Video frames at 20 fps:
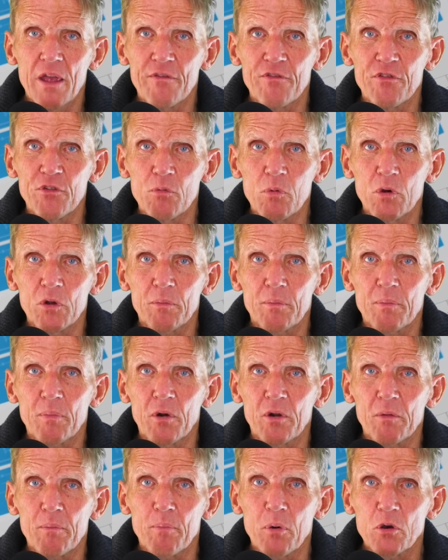if you want to
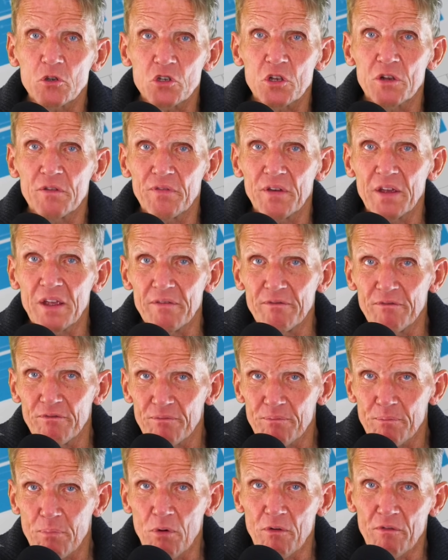put a positive
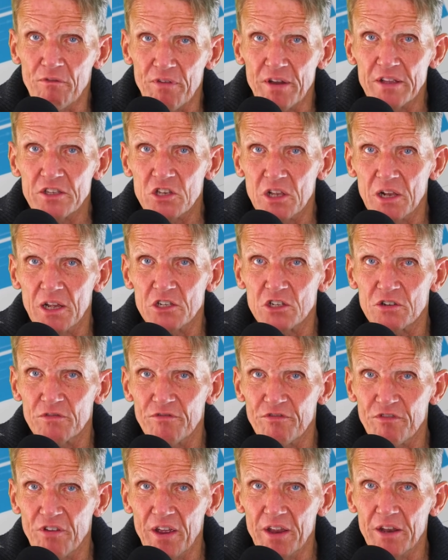input ventilation
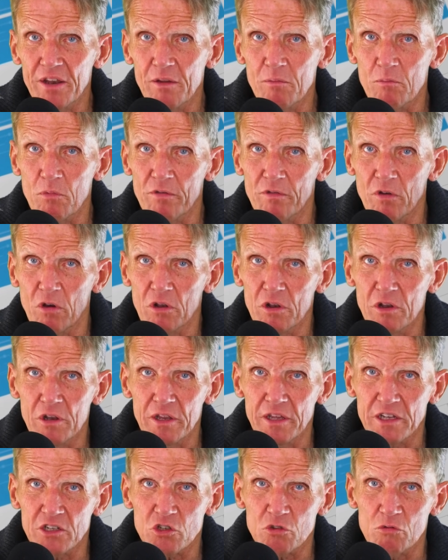fan in. We've got
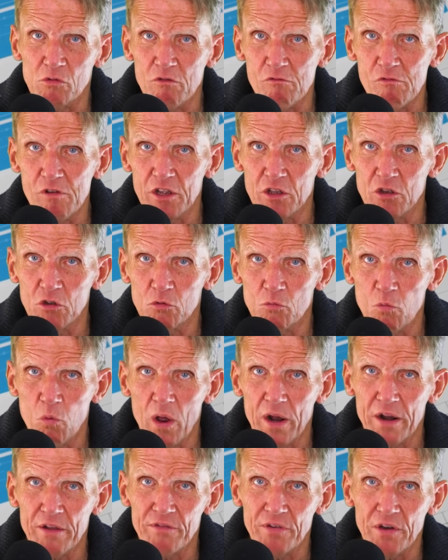links to a really good one of